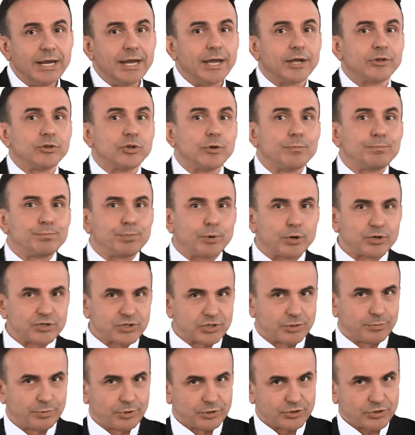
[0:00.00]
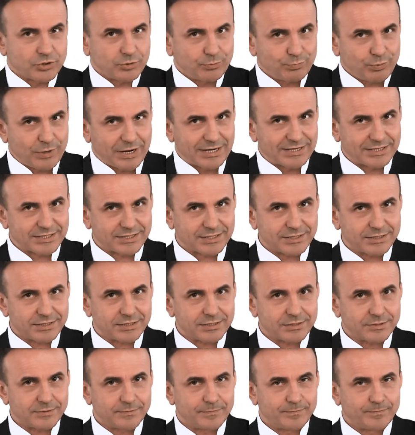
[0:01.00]
and the possible
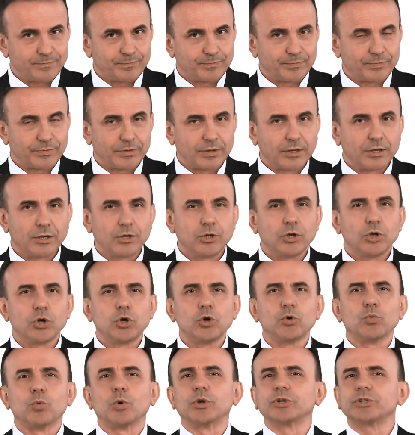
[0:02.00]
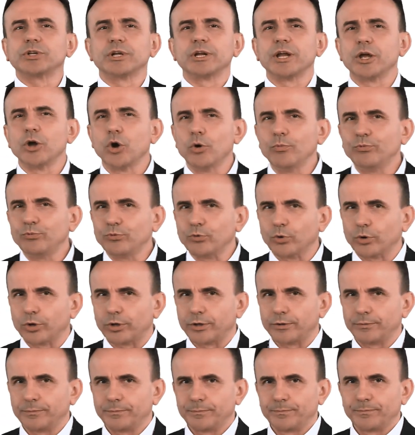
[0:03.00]
surprises. What can I hope
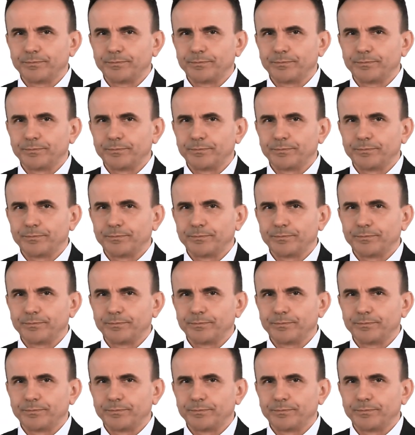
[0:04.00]
for?